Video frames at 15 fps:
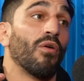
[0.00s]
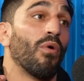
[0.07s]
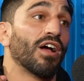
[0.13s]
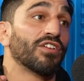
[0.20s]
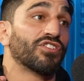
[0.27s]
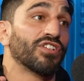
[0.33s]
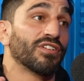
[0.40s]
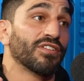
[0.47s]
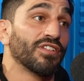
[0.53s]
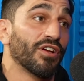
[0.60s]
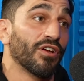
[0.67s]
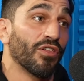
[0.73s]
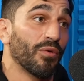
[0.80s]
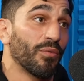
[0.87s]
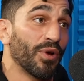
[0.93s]
watching, you
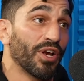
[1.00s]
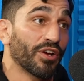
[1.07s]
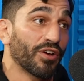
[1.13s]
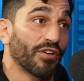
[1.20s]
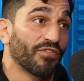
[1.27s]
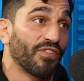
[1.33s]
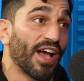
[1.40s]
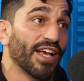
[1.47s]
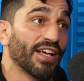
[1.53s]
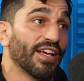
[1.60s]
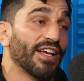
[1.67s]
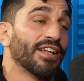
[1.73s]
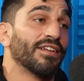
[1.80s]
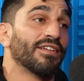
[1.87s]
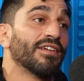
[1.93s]
know, the Whitaker fight
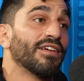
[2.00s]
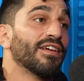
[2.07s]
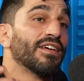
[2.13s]
and